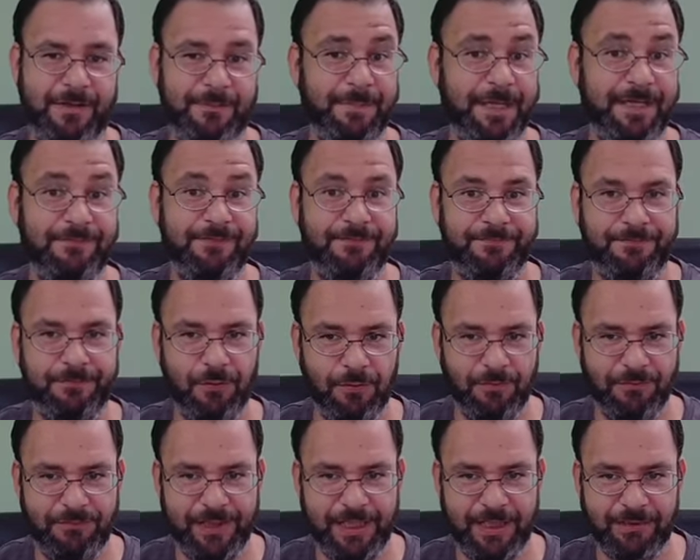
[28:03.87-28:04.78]
I made
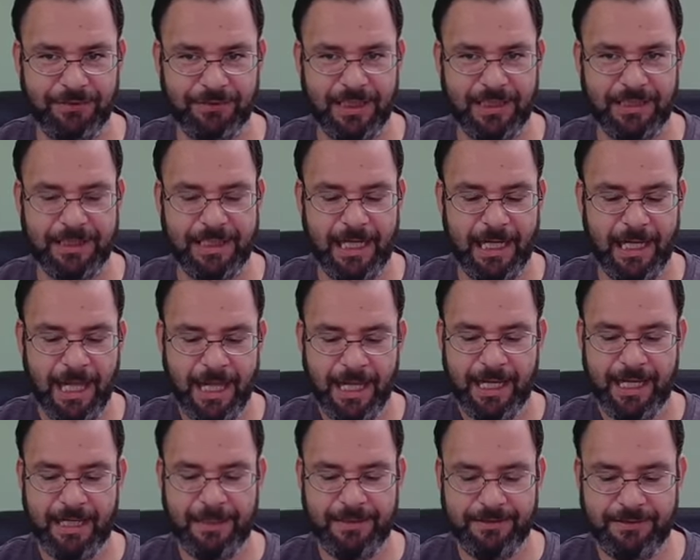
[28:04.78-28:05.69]
full videos on that,
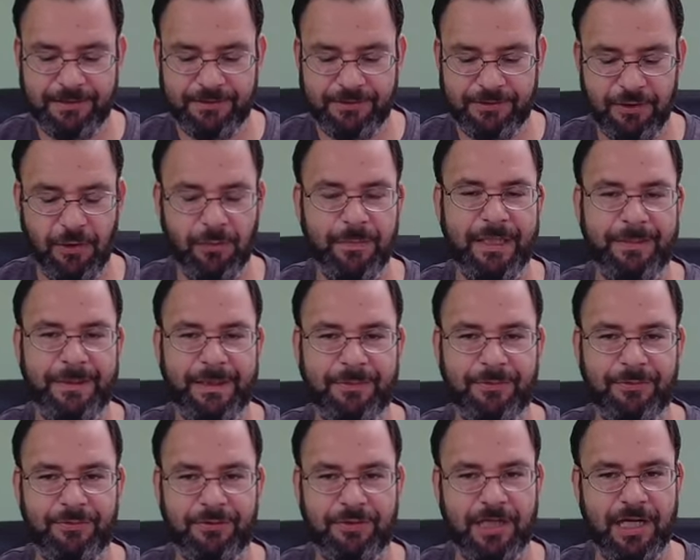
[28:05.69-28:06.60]
and so many
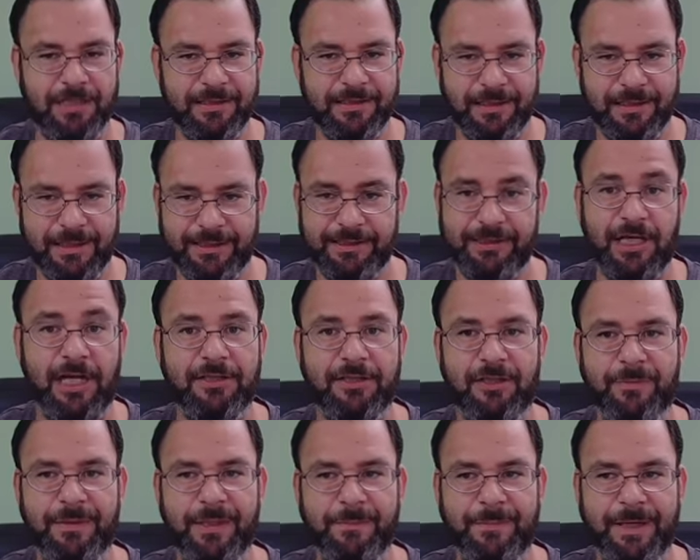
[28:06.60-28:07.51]
people constantly talk
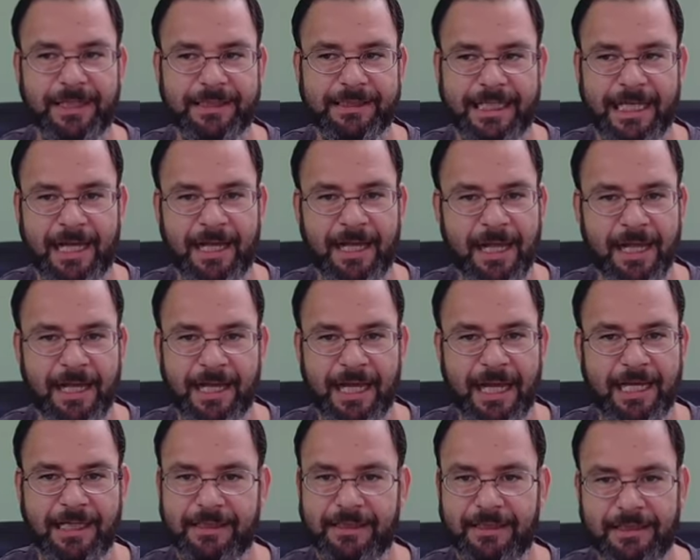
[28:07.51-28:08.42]
to me about that.
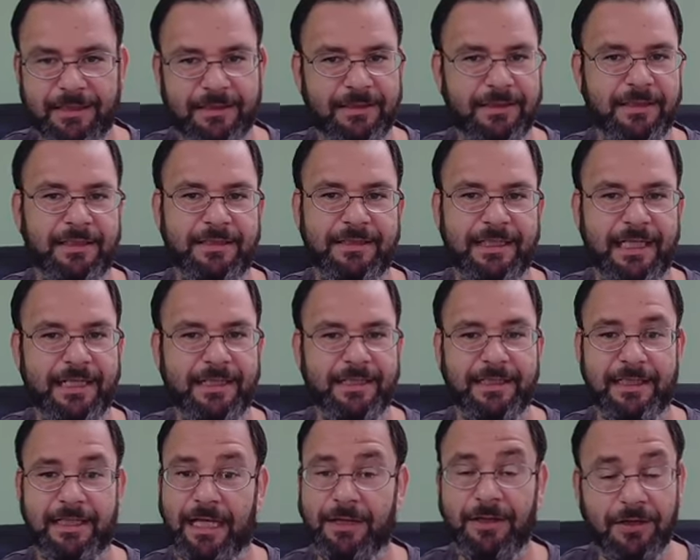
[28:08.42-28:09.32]
And it's
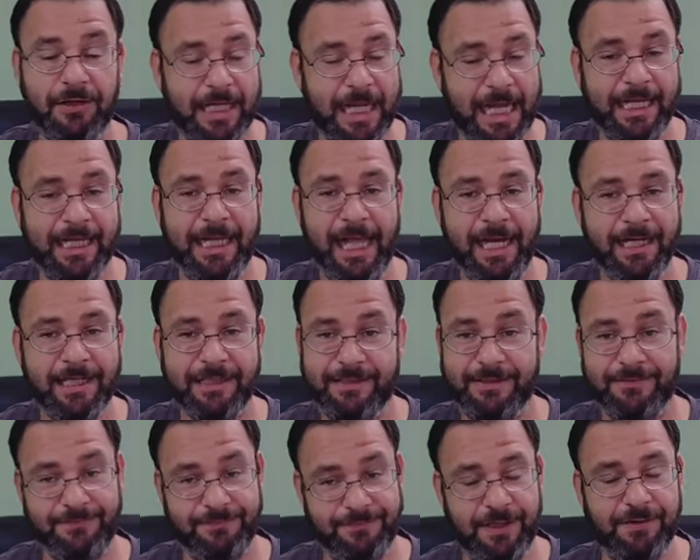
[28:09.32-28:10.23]
like, look, I get it.
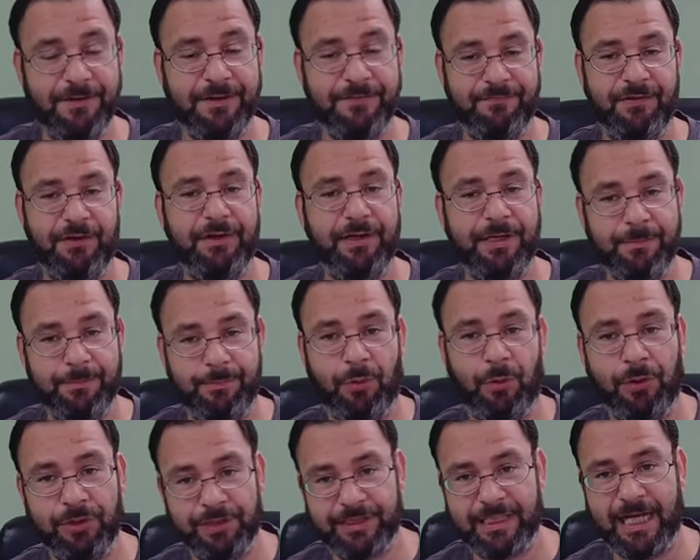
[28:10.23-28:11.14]
It's a very, very
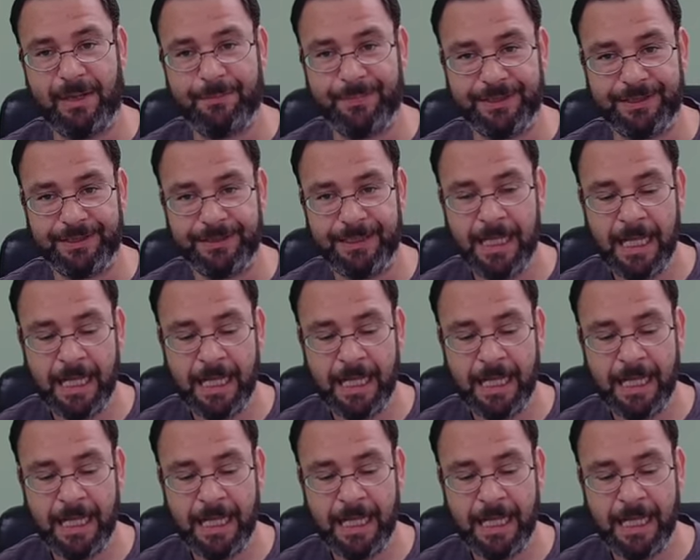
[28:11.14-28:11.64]
important topic.